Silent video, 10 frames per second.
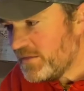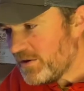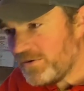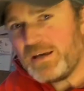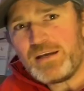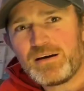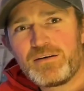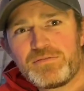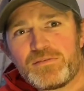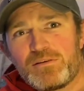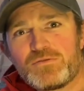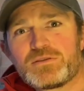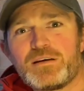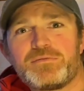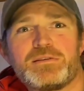I'm going to head off, close
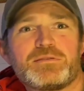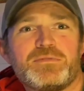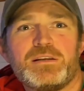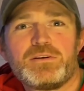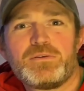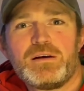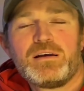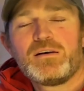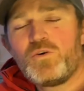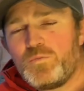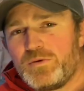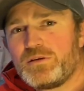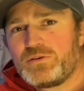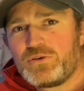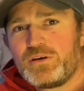off this video. I hope you
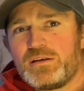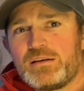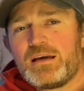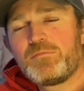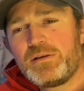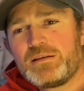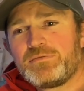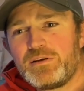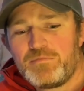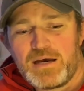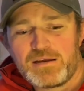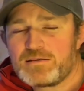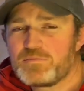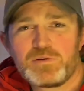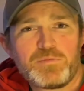enjoyed it, and please feedback on
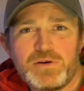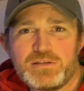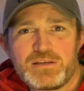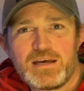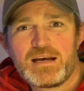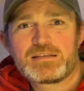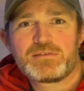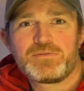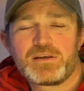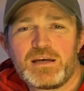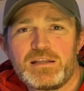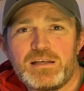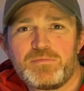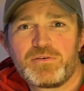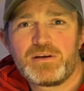some of the points I asked if you can,
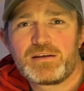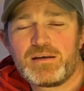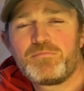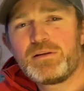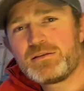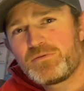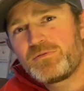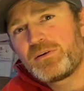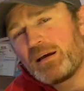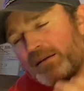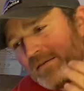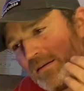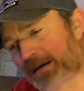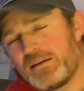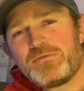that'd be great. And please don't forget to
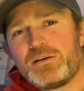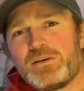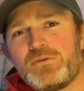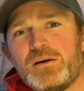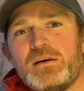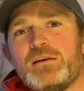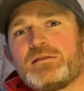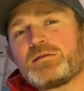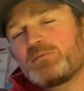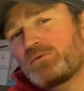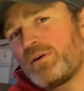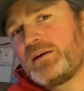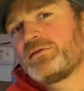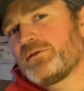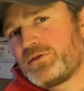like the video,
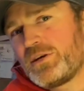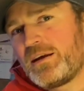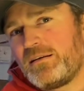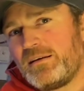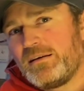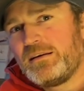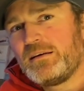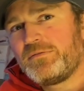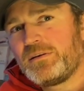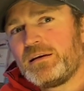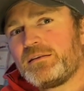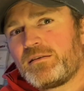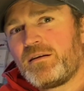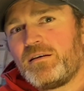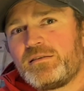subscribe to the channel if you like the
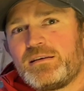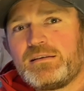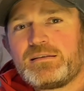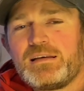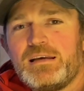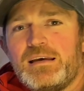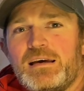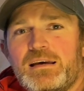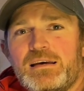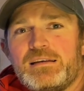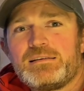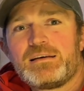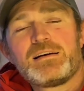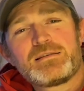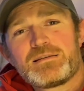content, and
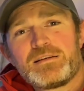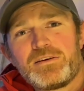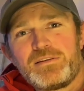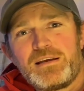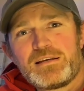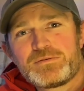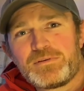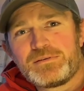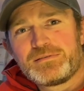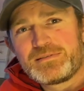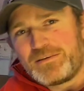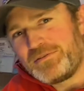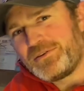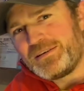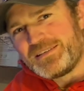I'll see you on the next one. 7
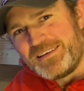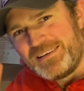threes.